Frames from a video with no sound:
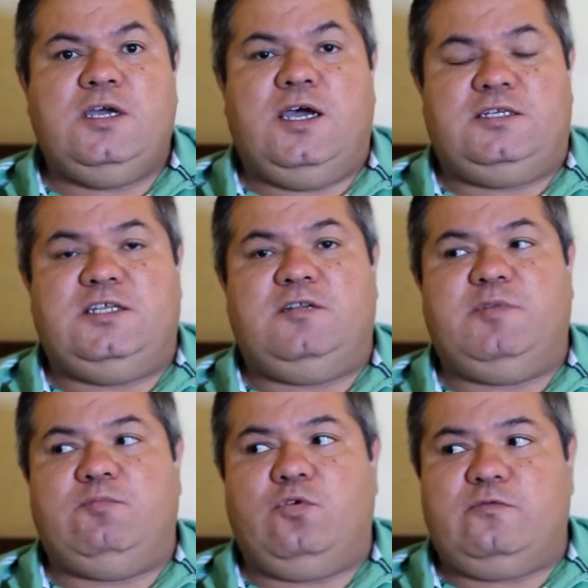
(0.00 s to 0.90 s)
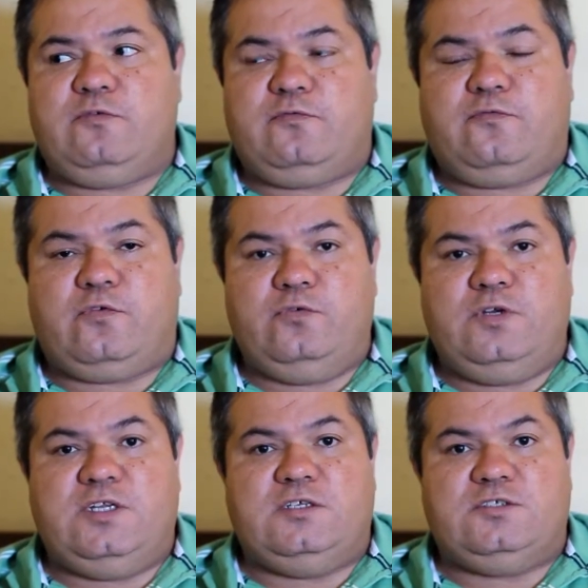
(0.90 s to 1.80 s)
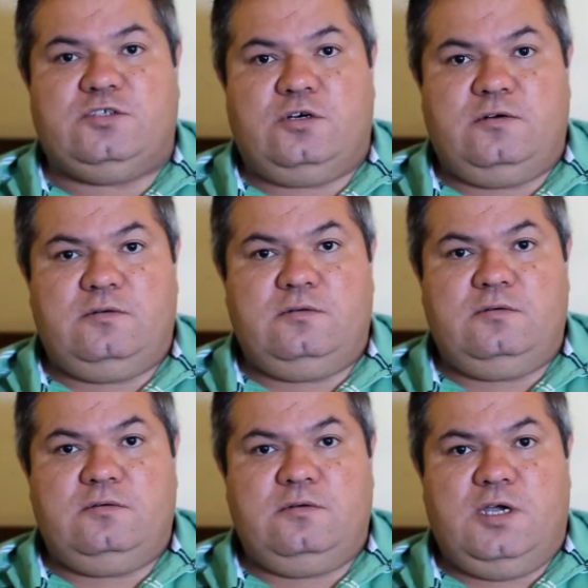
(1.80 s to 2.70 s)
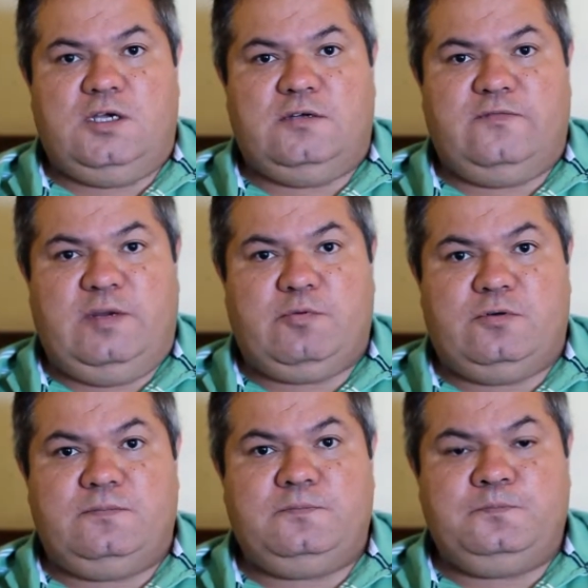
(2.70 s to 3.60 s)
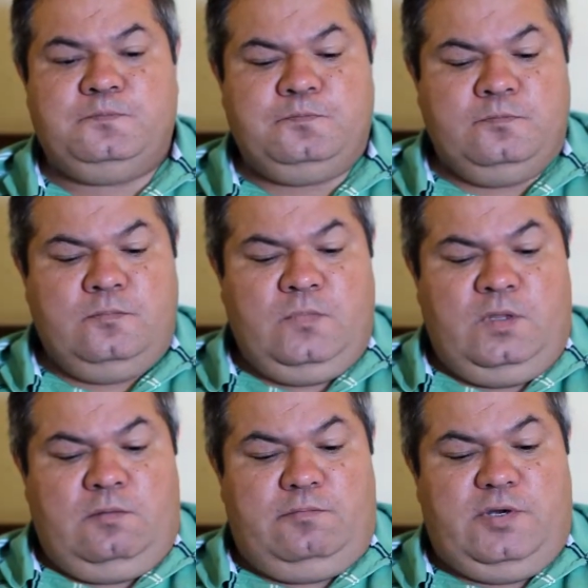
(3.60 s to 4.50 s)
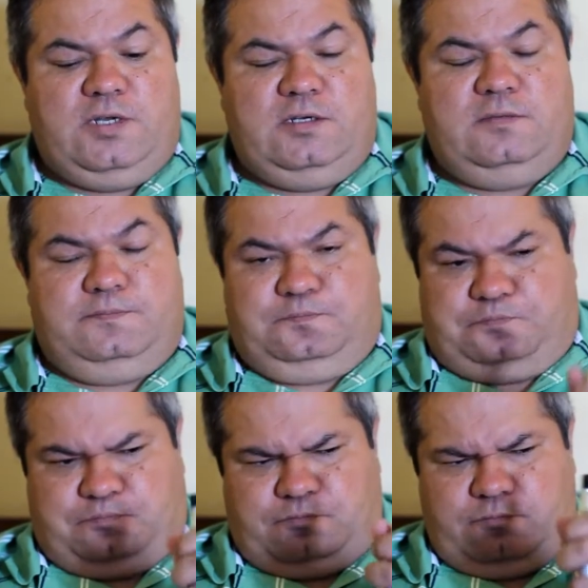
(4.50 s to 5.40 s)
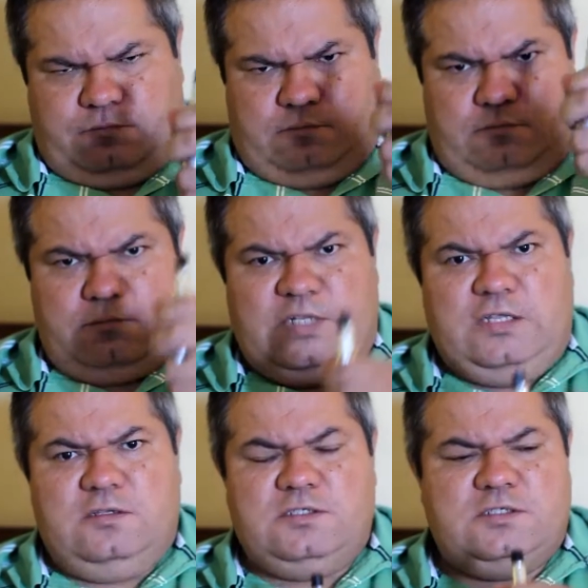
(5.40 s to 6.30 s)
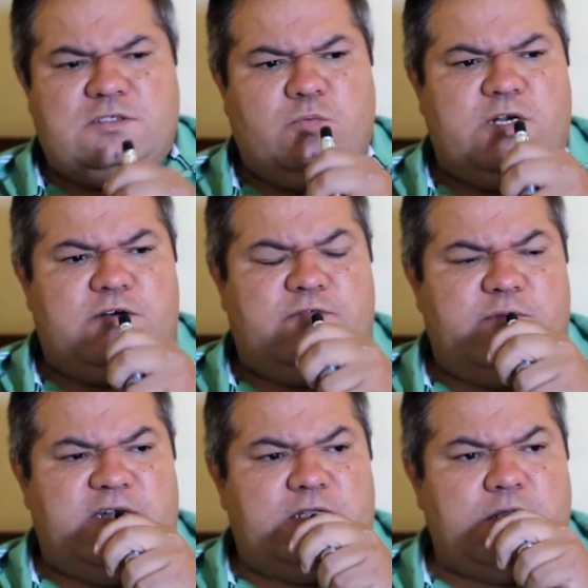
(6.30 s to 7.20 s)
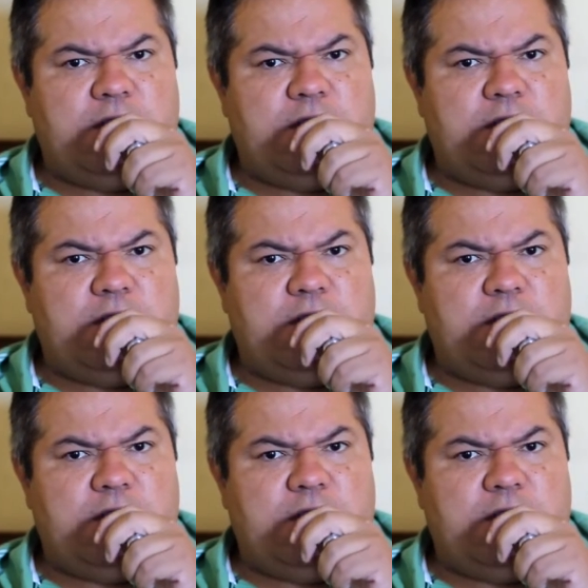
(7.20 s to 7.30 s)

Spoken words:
I tend to be more of a fruit and dessert vapor, but this is a winner for me.